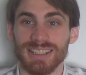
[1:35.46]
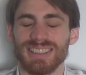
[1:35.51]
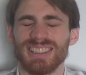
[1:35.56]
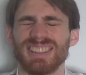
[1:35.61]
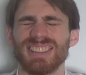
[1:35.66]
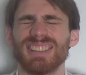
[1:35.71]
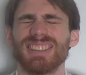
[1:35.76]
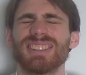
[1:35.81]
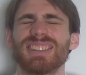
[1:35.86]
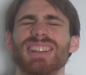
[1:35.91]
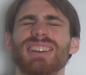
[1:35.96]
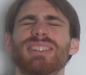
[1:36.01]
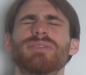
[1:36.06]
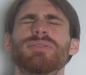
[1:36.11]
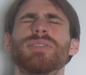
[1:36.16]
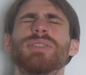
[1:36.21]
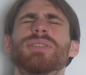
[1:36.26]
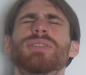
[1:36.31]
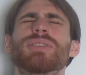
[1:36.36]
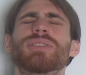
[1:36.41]
Oh, that
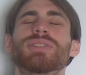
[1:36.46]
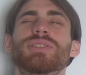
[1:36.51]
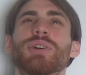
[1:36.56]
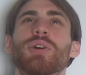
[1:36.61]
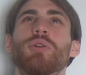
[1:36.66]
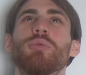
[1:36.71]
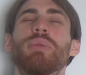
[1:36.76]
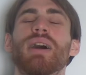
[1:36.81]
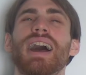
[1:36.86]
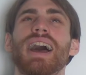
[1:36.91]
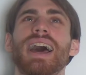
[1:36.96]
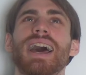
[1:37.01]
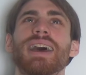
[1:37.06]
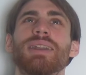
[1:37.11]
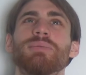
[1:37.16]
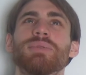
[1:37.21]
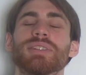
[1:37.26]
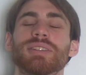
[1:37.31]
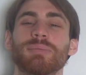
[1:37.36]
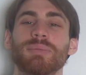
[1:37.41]
feels so
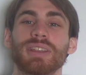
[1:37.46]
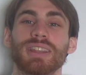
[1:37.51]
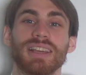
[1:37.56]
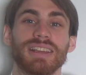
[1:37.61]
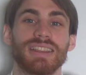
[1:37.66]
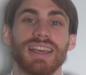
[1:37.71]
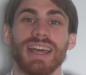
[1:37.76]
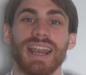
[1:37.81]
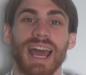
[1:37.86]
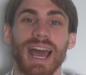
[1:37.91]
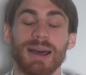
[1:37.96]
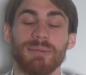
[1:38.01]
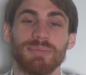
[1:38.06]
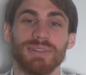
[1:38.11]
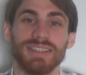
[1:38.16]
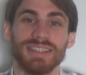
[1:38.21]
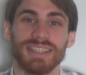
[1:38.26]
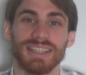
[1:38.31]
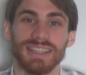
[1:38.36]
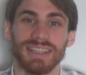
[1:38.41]
bad. When something like that
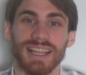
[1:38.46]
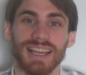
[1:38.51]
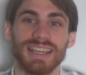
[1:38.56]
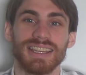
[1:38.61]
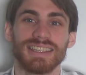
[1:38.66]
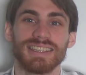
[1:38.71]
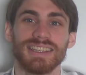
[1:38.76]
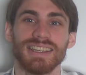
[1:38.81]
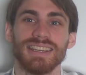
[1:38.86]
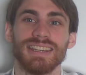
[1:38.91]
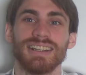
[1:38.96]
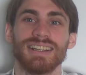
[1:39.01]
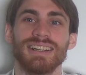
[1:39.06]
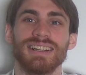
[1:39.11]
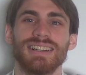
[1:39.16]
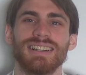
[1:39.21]
happens in Legacy,